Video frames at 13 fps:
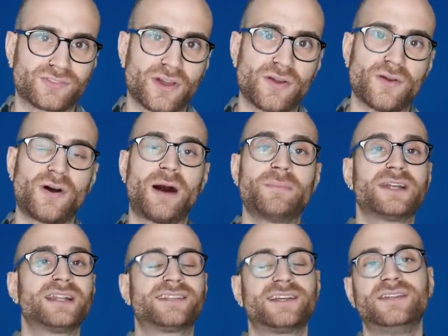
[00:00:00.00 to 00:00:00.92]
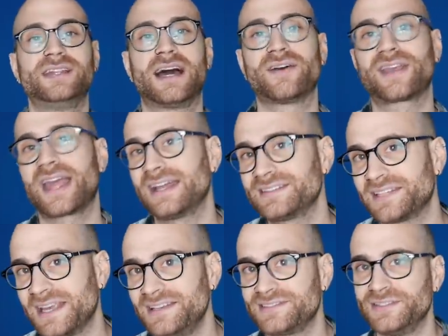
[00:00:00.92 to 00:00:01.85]
So I'm going to tell you now,
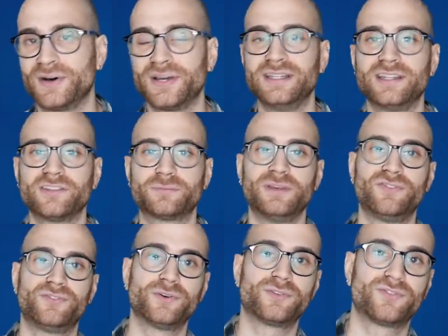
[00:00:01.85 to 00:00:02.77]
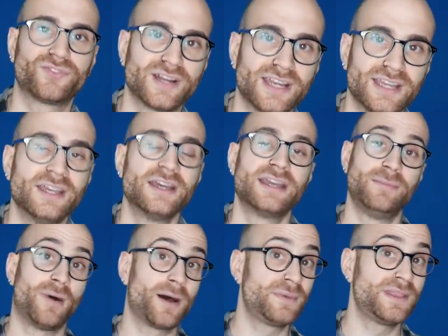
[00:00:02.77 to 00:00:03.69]
Kanté's not in this midfield three.
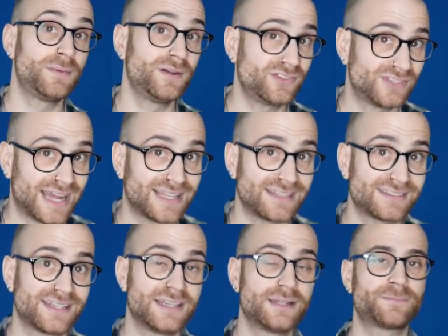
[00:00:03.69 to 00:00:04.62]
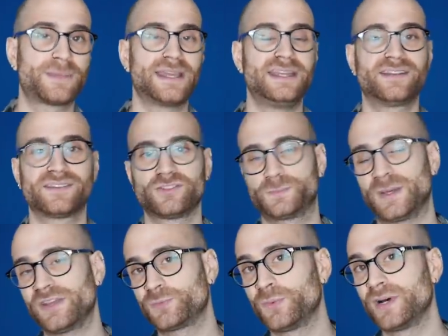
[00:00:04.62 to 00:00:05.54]
He might be the most talented, but he does his
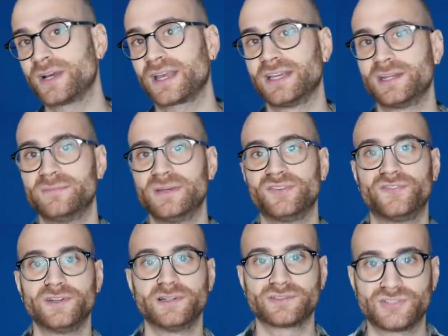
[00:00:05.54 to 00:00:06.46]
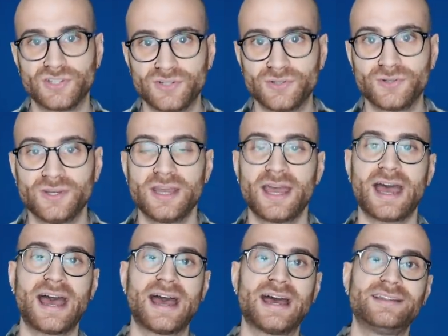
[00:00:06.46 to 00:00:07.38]
best work in a midfield two,
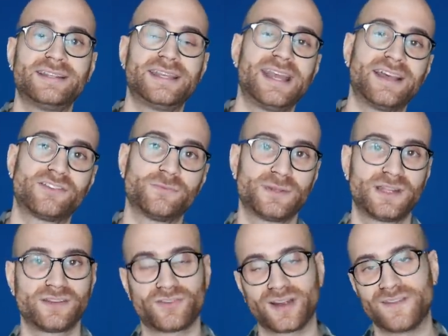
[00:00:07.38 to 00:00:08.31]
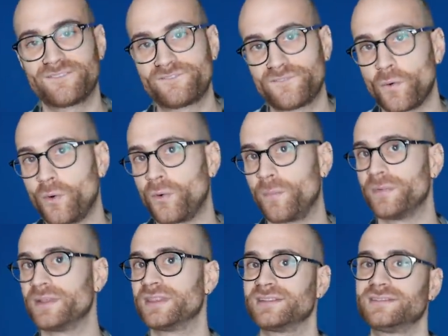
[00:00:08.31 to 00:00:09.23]
and he hasn't been in great form
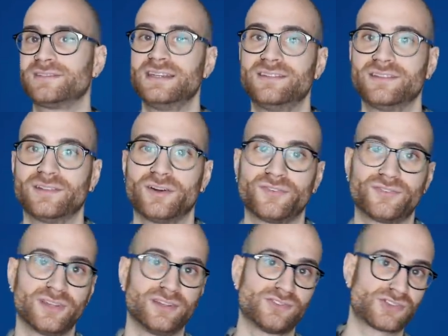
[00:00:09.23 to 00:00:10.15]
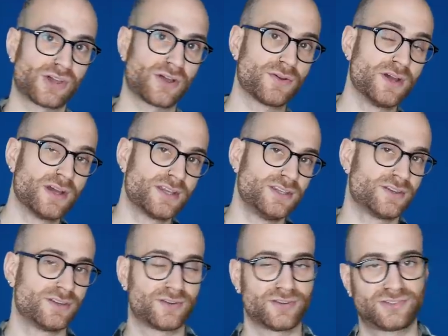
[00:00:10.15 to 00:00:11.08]
this season often. So you
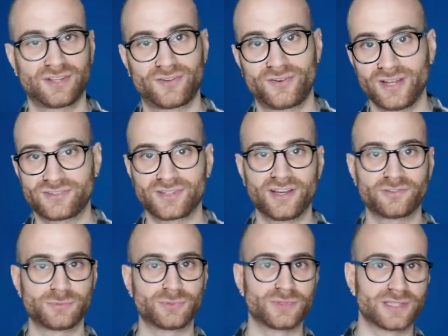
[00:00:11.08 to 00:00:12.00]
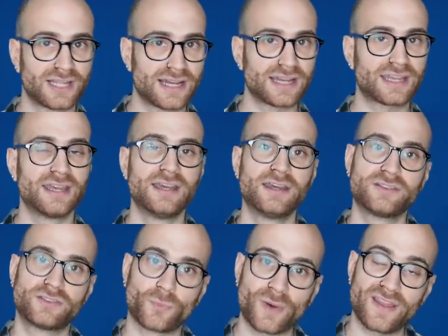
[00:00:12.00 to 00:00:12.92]
can crit criticise me all you like.
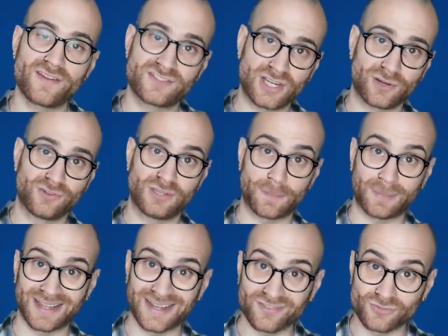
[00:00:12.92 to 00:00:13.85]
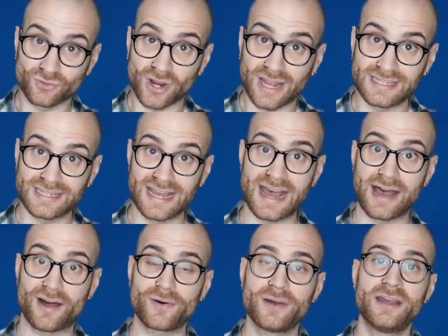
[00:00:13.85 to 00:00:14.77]
The way Chelsea are playing right
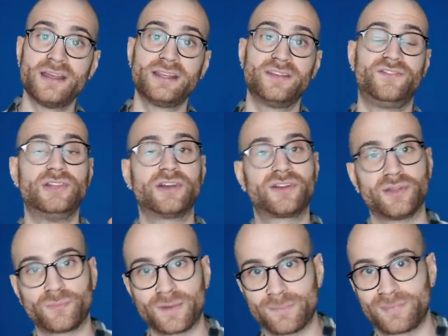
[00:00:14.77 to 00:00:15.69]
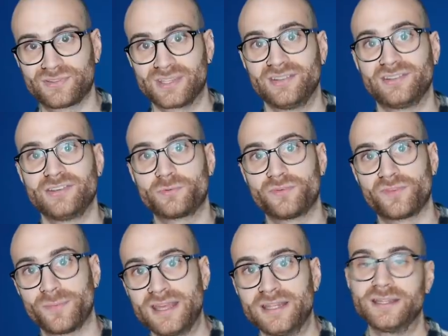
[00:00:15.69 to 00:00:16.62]
now, if you look at the win percentage with
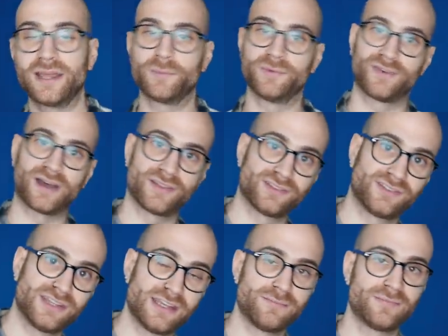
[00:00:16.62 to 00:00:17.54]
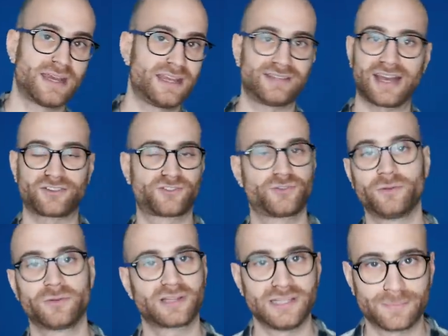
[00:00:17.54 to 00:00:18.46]
him in and without the team, it's
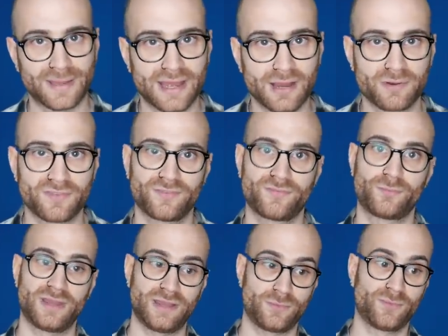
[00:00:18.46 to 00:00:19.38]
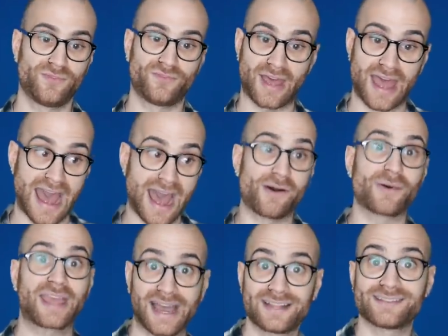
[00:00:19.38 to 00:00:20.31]
astronomically better with,
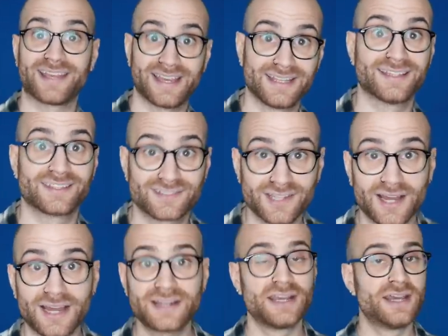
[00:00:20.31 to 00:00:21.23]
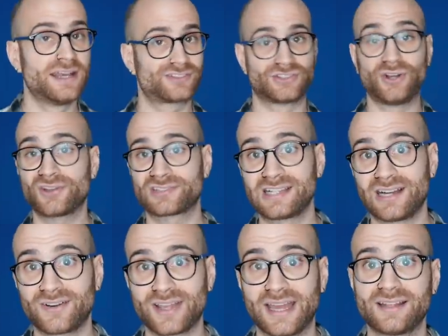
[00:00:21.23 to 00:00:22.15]
without Kanté in the side. It's not a slight
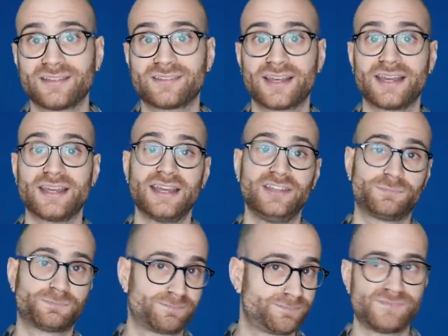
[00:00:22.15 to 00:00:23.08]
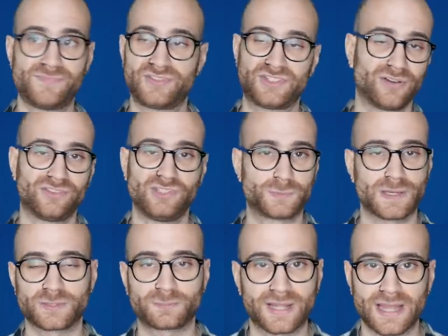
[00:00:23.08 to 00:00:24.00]
on Kanté. He's Chelsea's
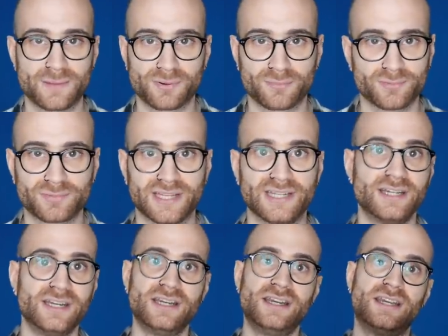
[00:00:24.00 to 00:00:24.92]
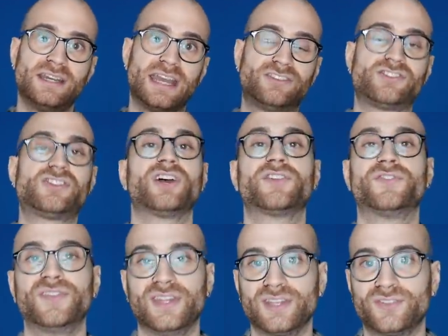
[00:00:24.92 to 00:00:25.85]
best player probably. It's
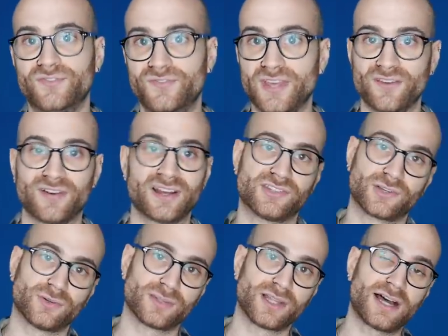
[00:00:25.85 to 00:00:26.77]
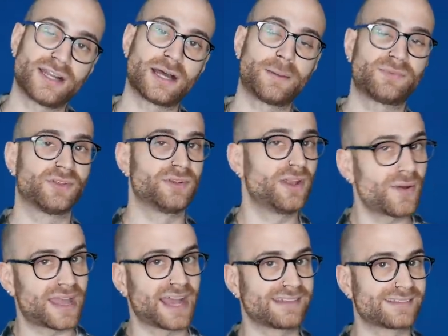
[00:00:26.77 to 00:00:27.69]
just for this theoretical lineup, so
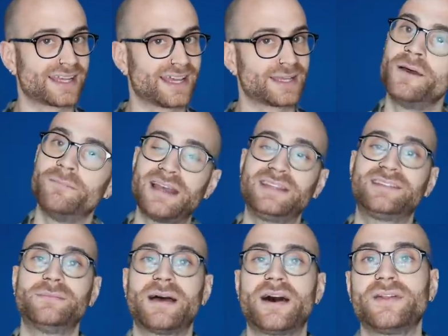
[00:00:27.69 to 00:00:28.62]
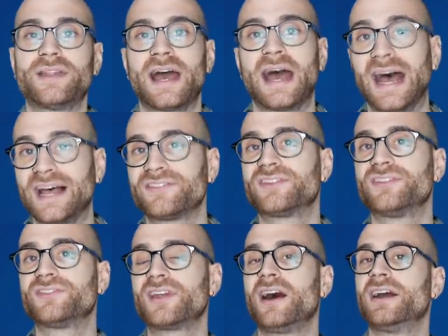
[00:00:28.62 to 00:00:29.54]
no Kanté. Mason Mount has to
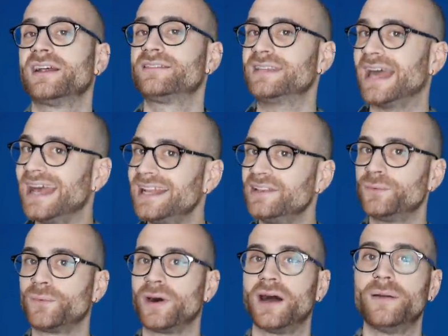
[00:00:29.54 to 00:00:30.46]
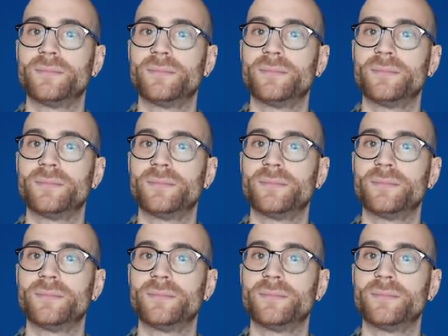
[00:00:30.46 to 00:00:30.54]
start, and I tell you why,